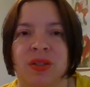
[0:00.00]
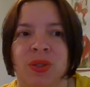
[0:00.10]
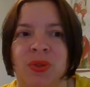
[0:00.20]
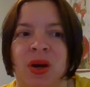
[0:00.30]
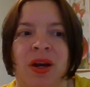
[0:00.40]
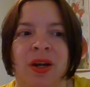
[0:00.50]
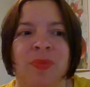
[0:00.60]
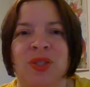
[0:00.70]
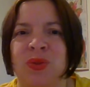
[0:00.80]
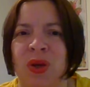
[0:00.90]
to God,
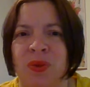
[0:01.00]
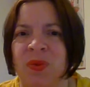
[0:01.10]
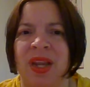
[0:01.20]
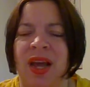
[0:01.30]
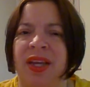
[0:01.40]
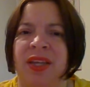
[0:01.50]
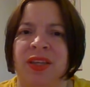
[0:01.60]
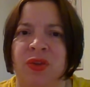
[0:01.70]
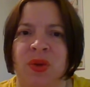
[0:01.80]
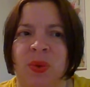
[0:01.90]
but do not rely
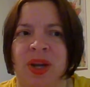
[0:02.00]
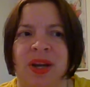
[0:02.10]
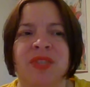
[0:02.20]
in yoga.